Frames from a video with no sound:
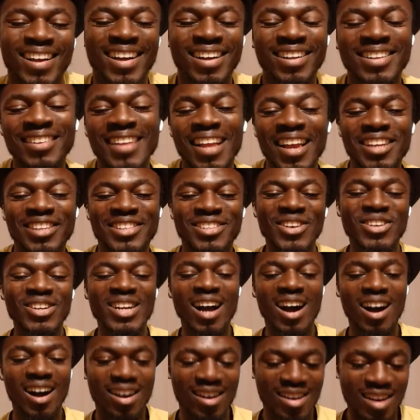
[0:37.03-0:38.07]
So
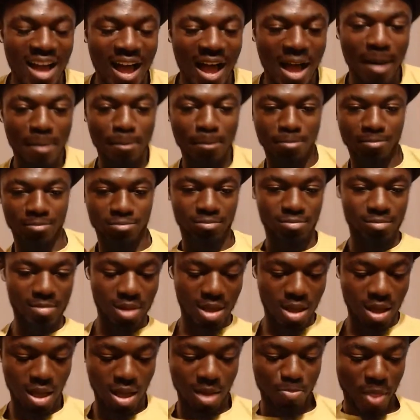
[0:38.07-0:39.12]
now I'm
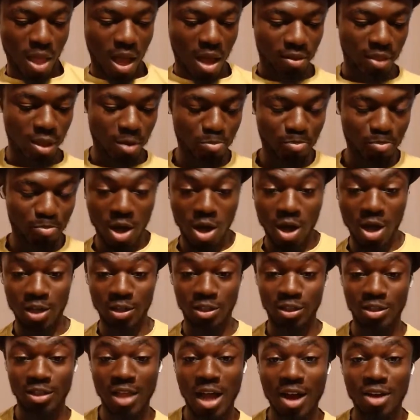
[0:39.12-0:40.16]
now the
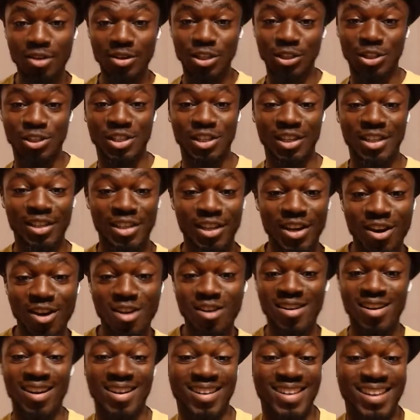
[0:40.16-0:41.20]
boss, now the
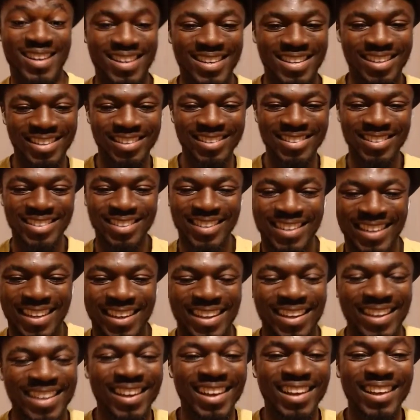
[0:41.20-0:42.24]
senior, you know
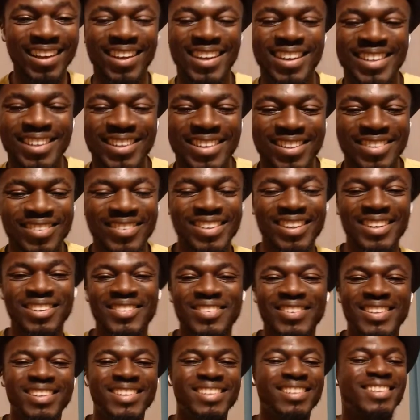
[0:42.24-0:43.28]
what I
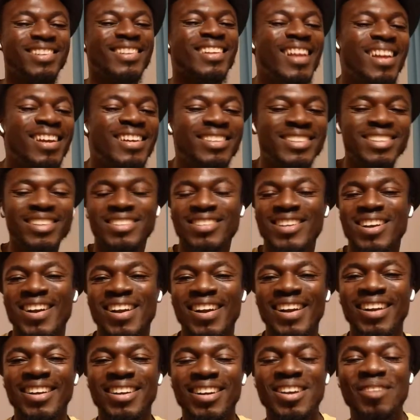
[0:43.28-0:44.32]
mean? So
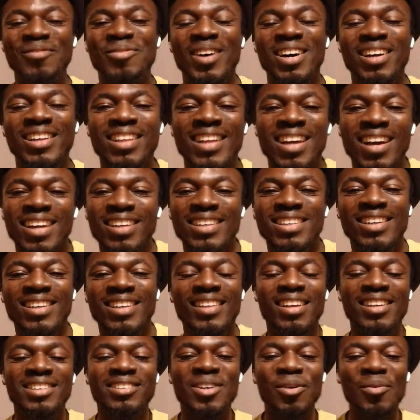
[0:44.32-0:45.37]
sorry about
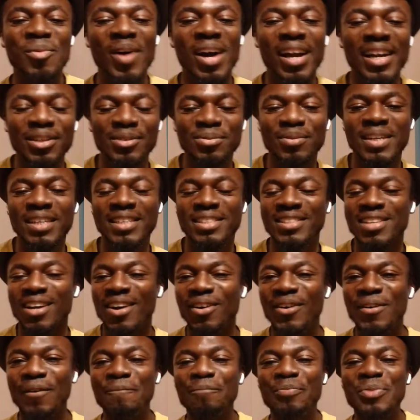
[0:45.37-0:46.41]
that, don't mind me.
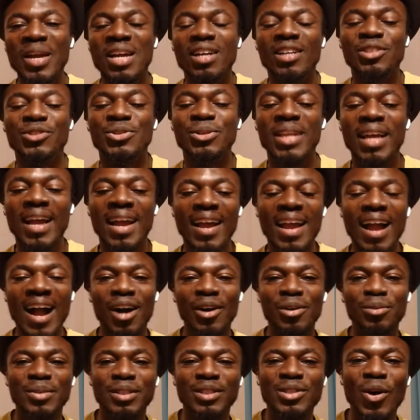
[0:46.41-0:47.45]
So today
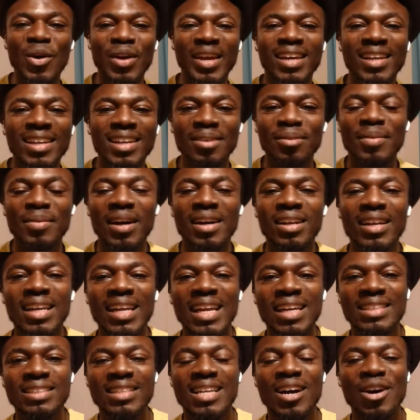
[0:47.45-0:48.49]
I'll be talking about
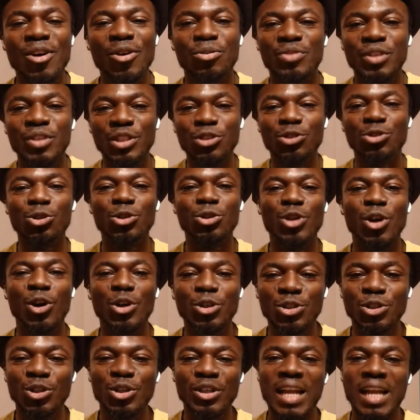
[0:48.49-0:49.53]
letter of
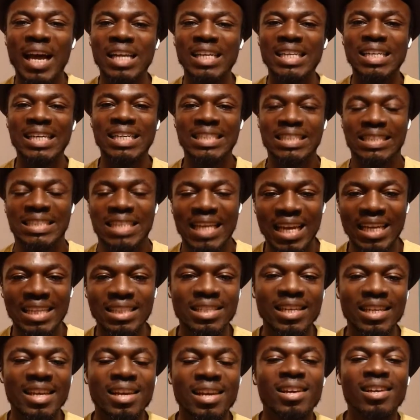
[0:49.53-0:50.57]
introduction and
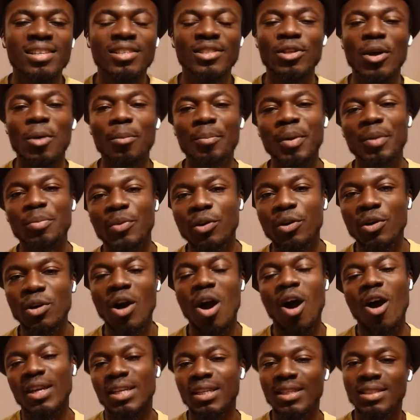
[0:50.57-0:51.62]
intent. Some people
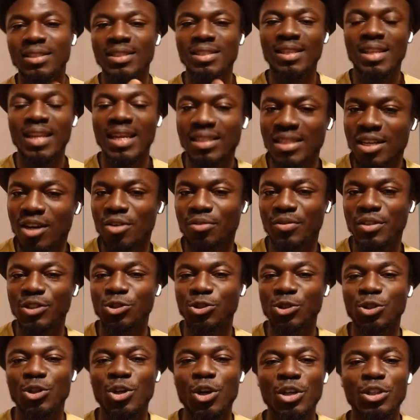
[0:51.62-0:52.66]
call it letter of
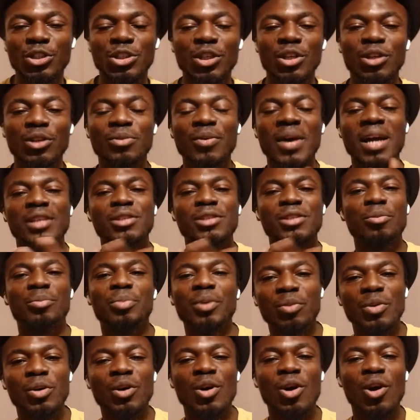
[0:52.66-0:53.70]
introduction, why some
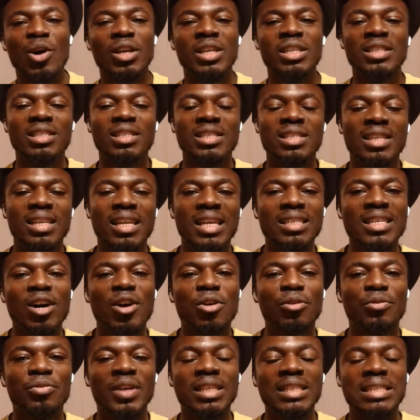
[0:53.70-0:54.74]
people call it letter
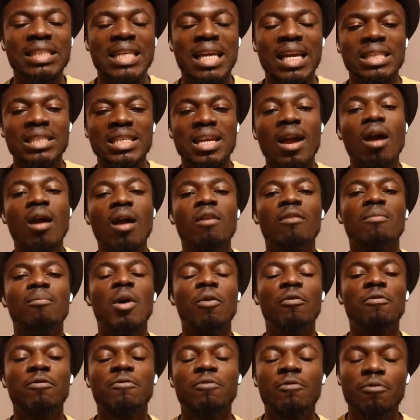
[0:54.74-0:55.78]
of intent. But
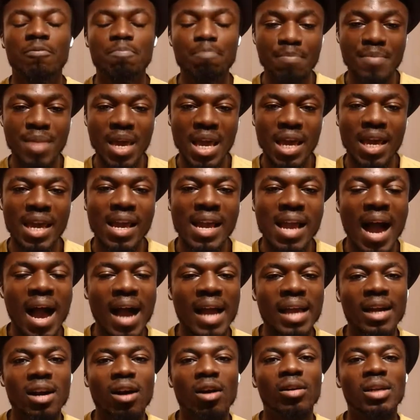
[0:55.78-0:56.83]
for me,
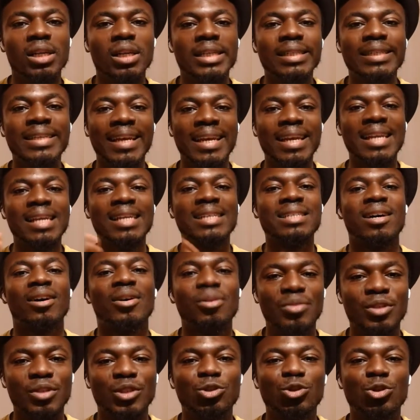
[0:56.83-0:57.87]
I call it letter
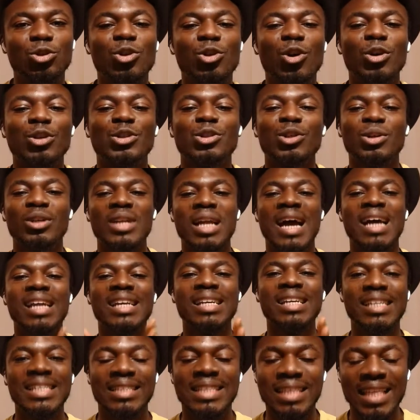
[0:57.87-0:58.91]
of introduction
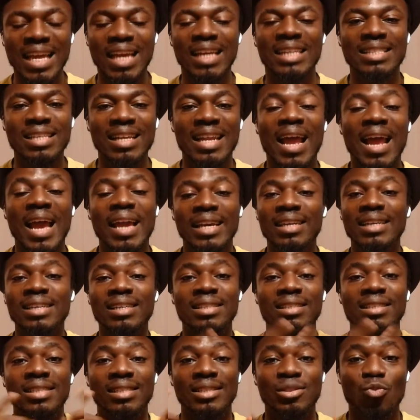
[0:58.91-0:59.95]
and intent. Like,
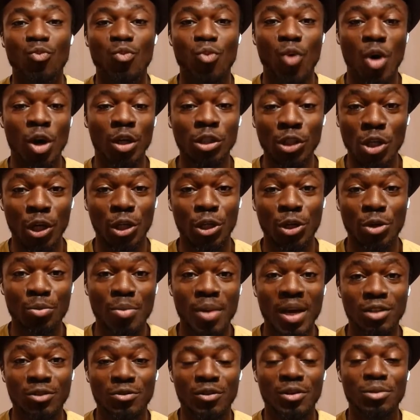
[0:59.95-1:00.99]
it is one
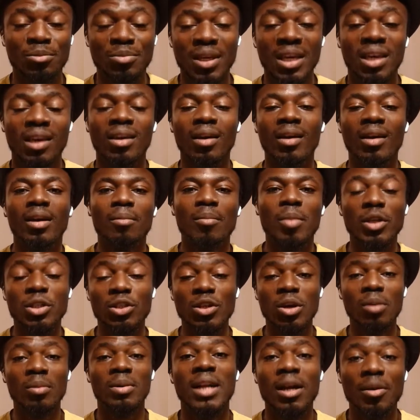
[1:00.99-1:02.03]
document for me. But
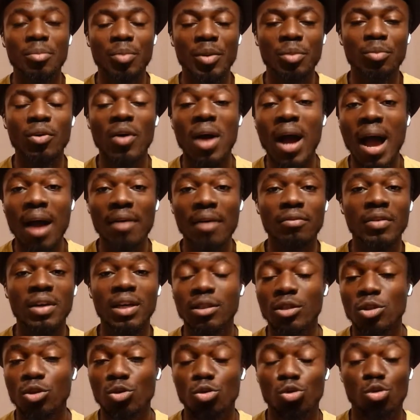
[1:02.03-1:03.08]
some other people have
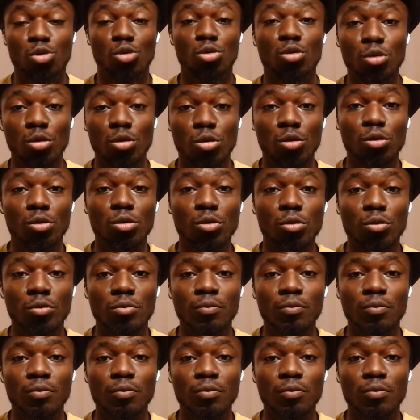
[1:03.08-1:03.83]
it to,